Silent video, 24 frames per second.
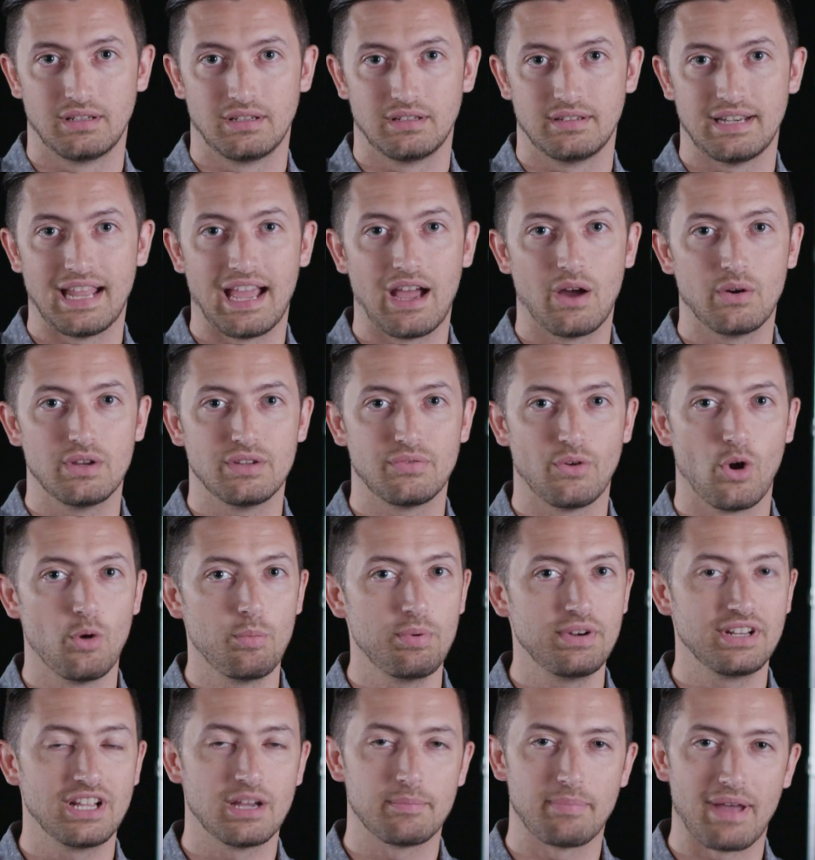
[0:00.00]
Now, if
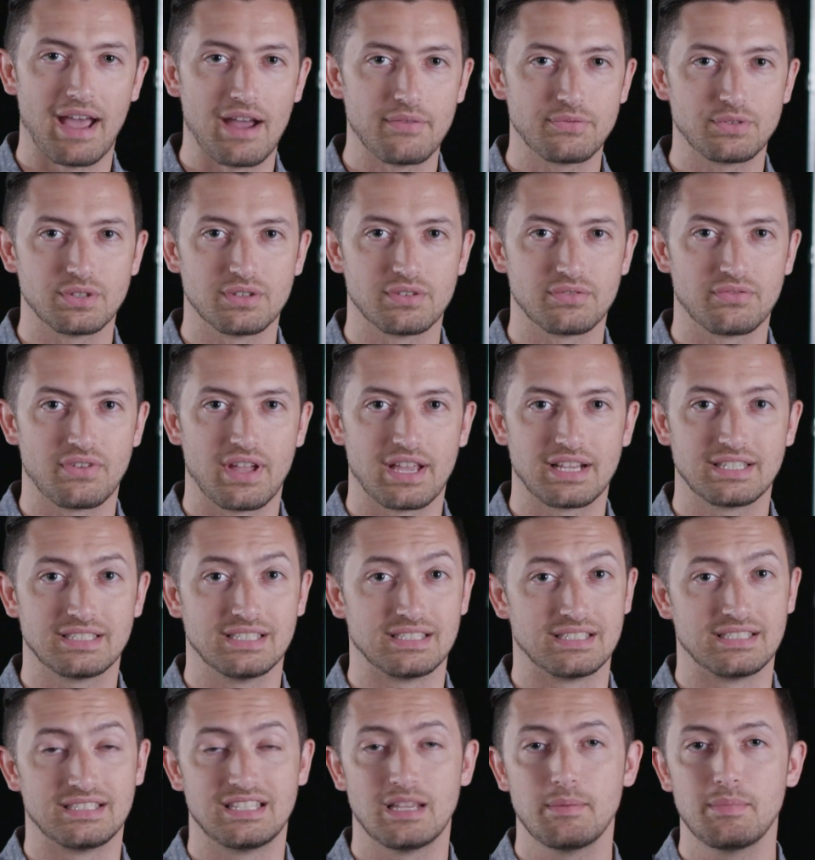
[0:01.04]
opening up After Effects is
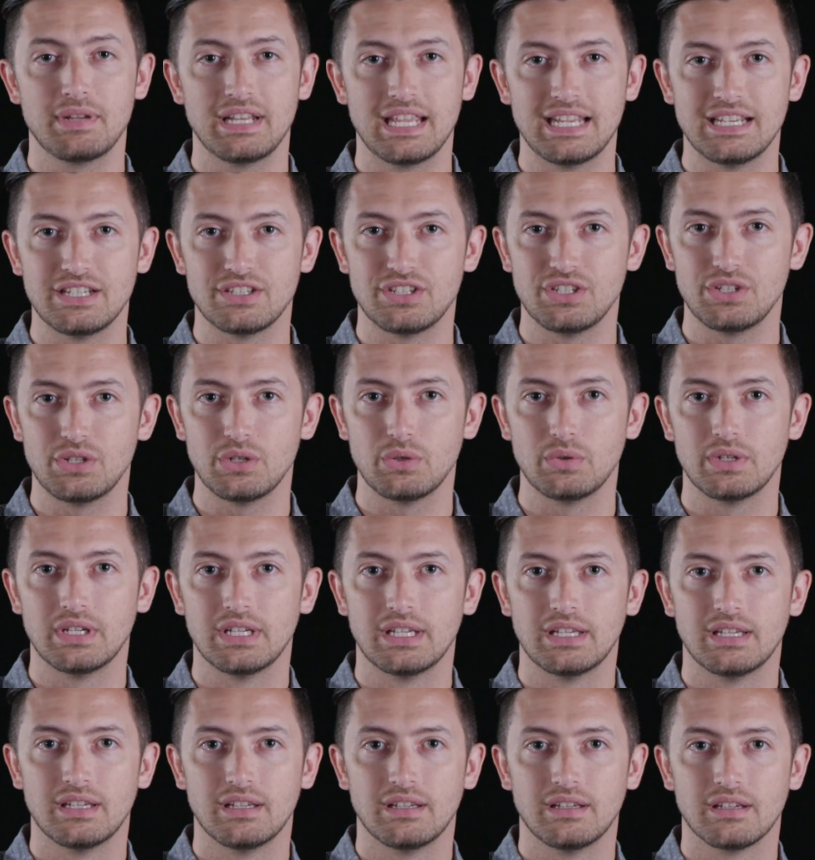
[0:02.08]
intimidating to you,
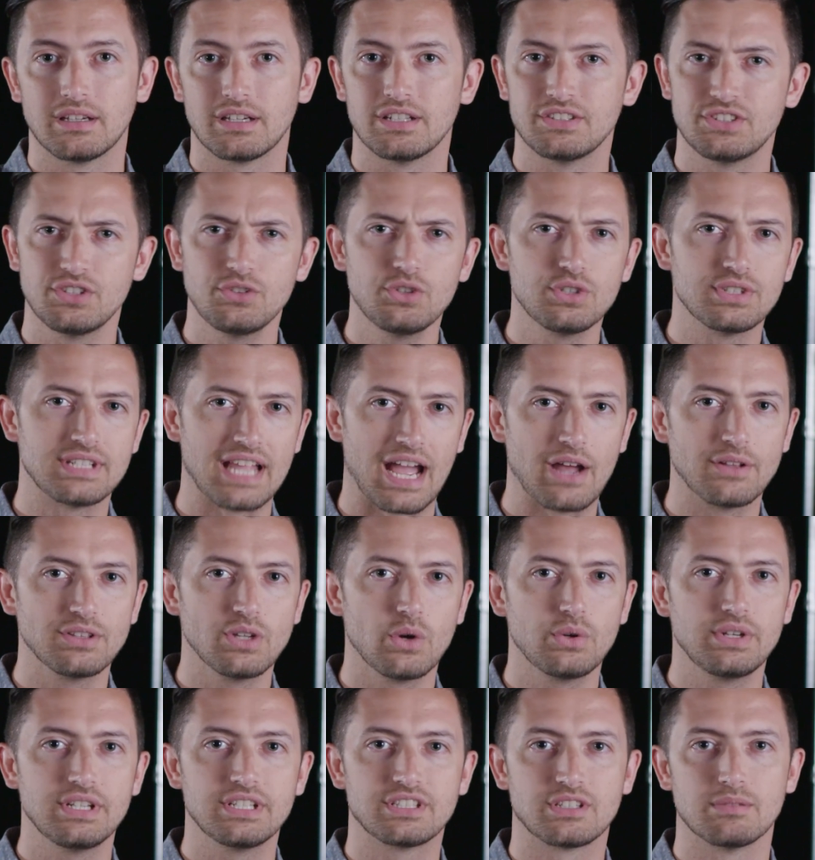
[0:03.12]
consider
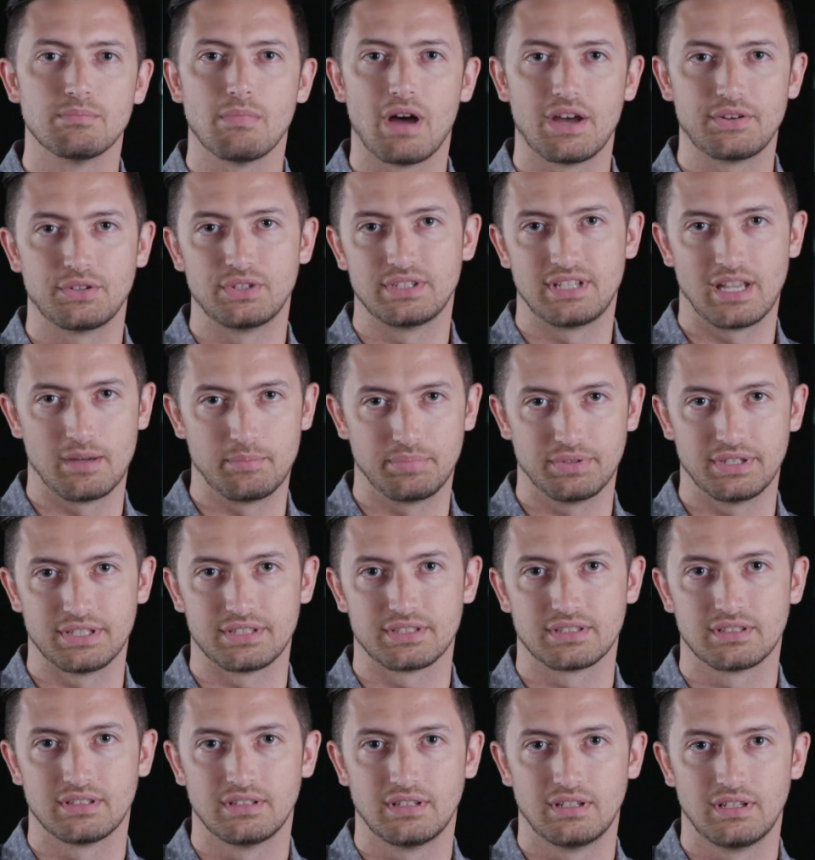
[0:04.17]
downloading some modern
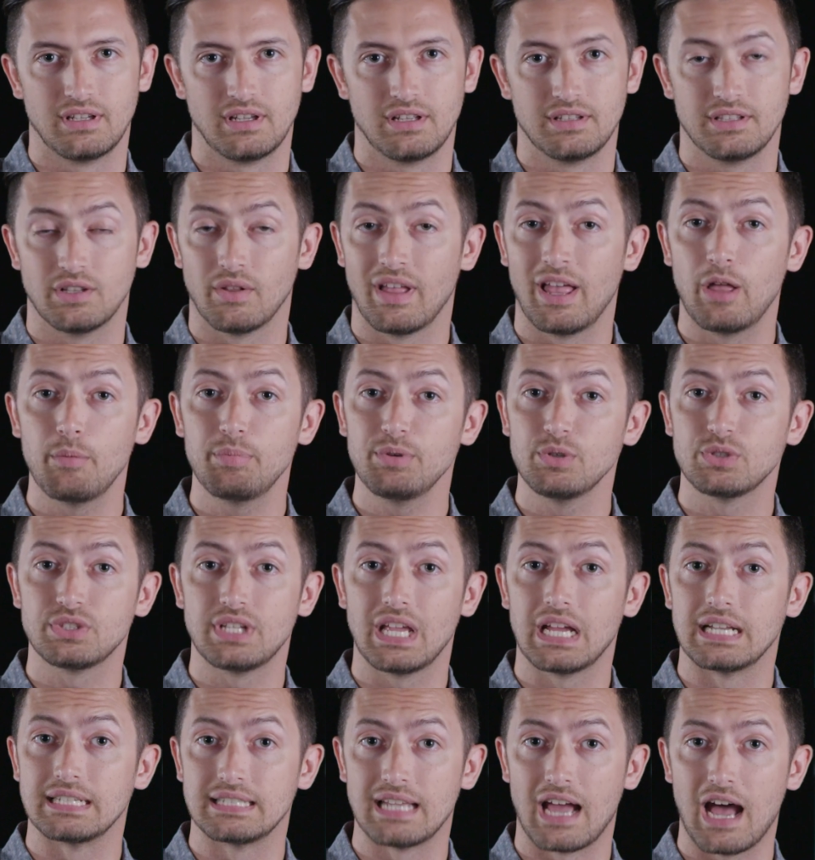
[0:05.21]
templates. They'll help you stay
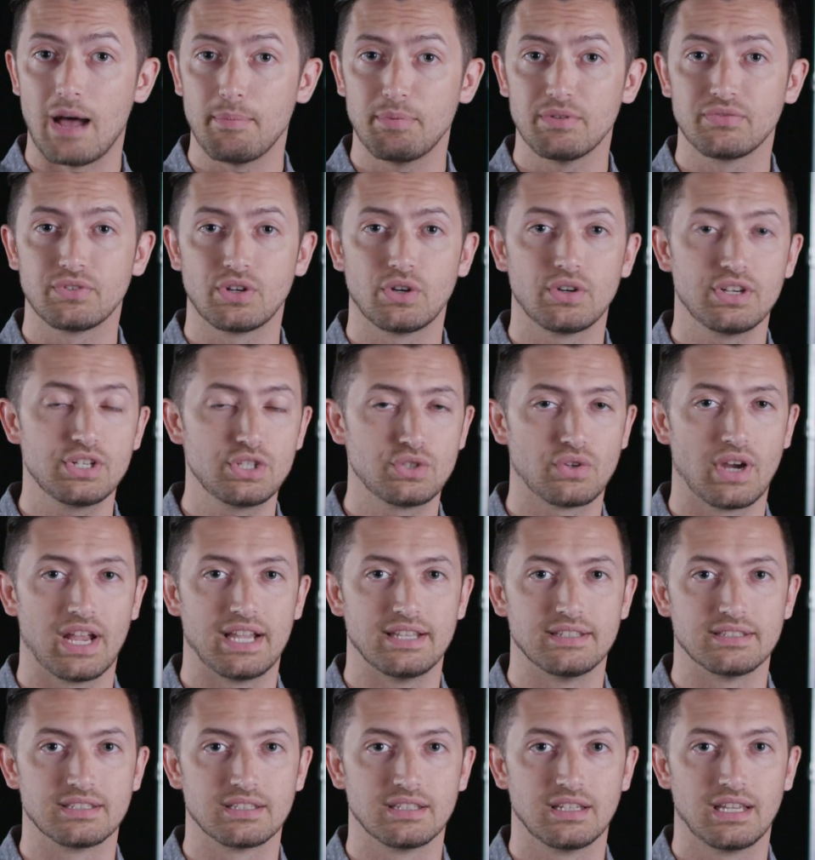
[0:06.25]
on top of current
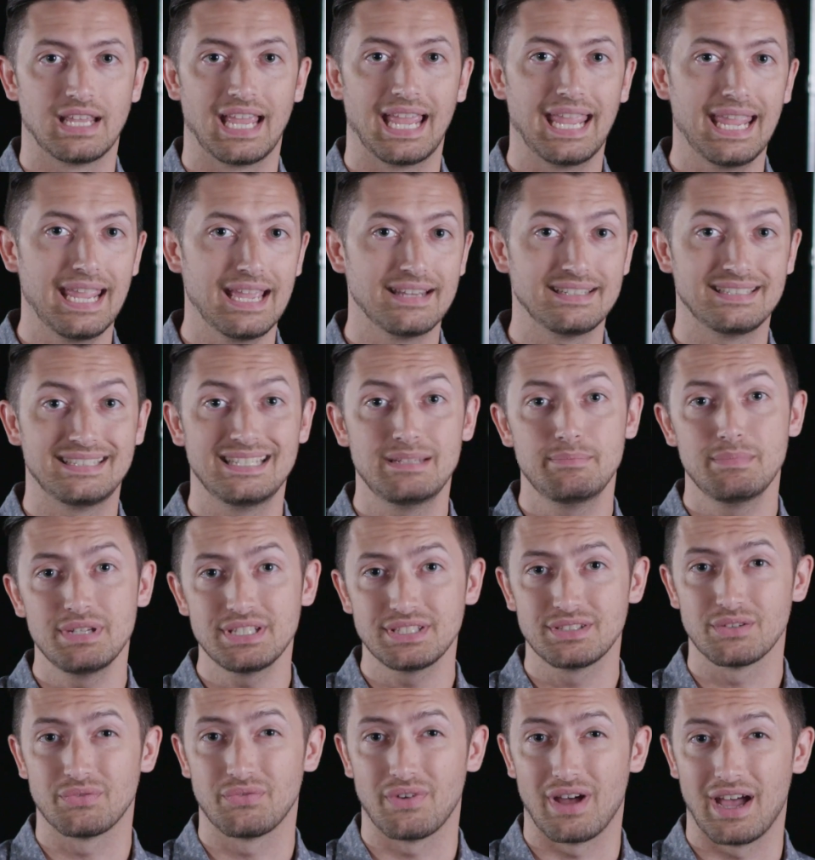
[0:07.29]
trends and
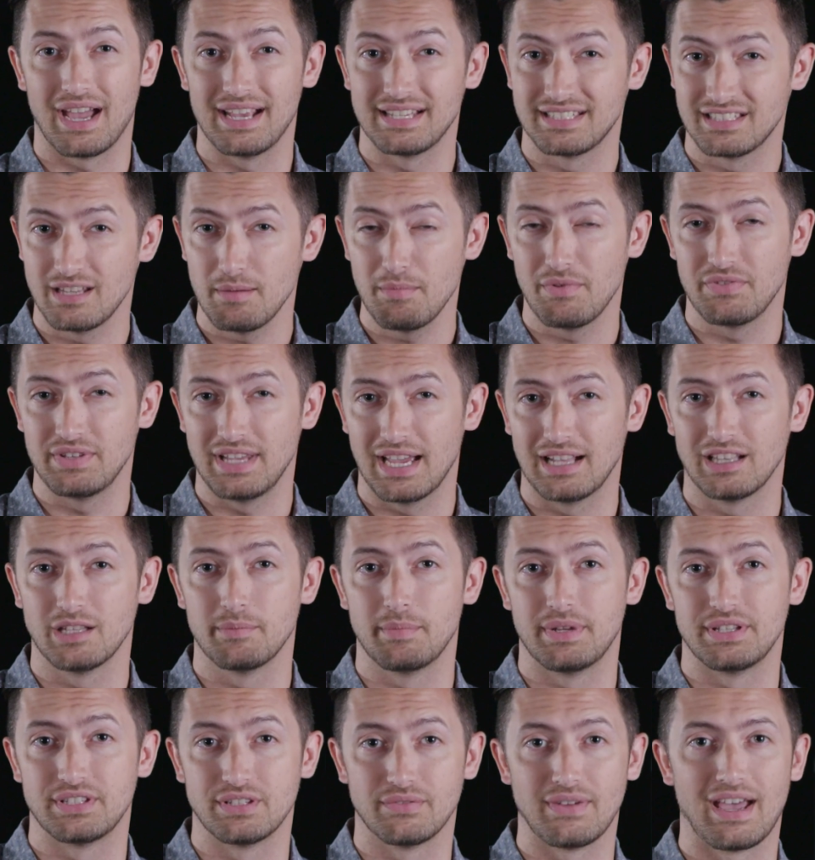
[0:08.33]
demystify some of the
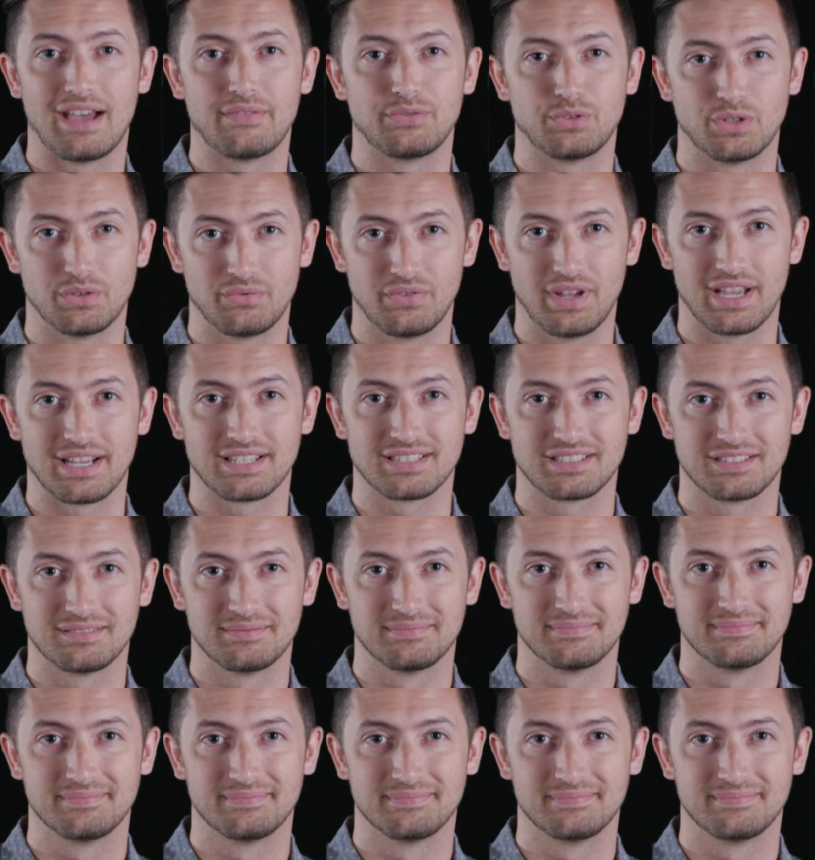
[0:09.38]
elements of After Effects.